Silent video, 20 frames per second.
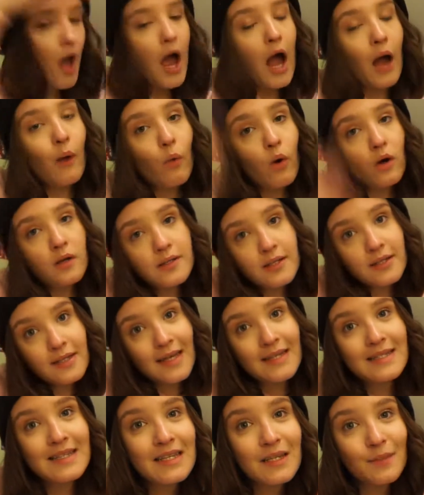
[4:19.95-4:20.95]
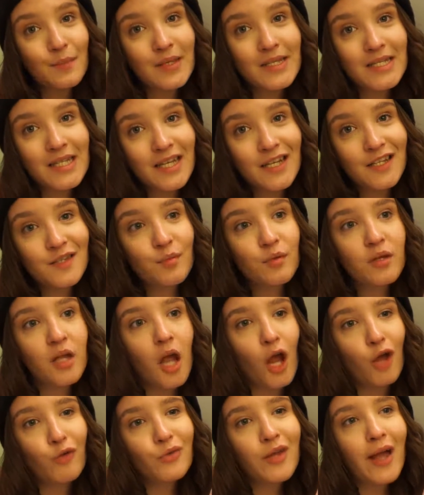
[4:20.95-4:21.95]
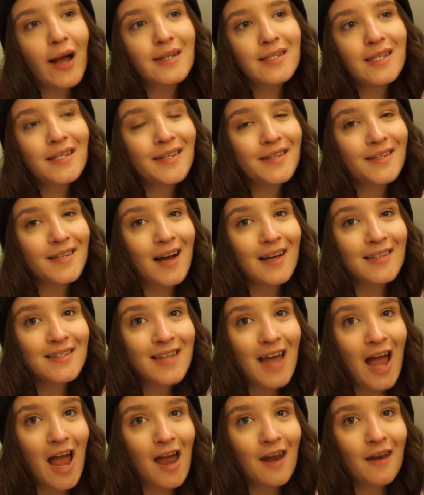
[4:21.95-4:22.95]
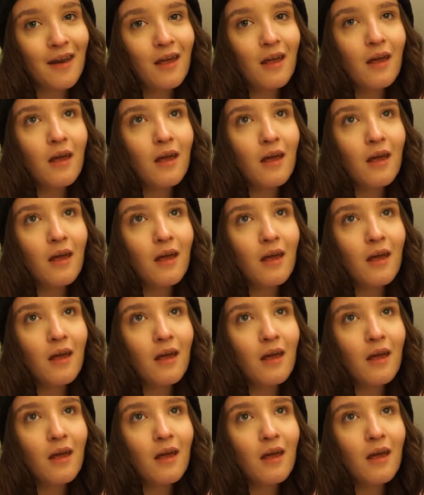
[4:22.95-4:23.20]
I wanted this in the petites, but they only had it in a size 10